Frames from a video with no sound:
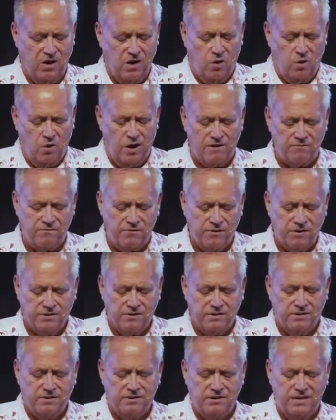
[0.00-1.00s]
or have
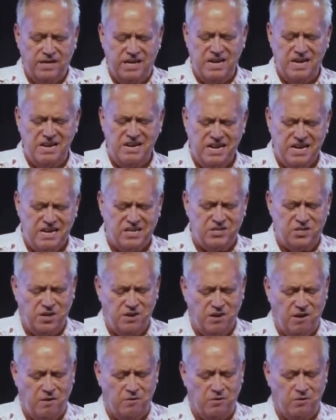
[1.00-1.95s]
any need to know.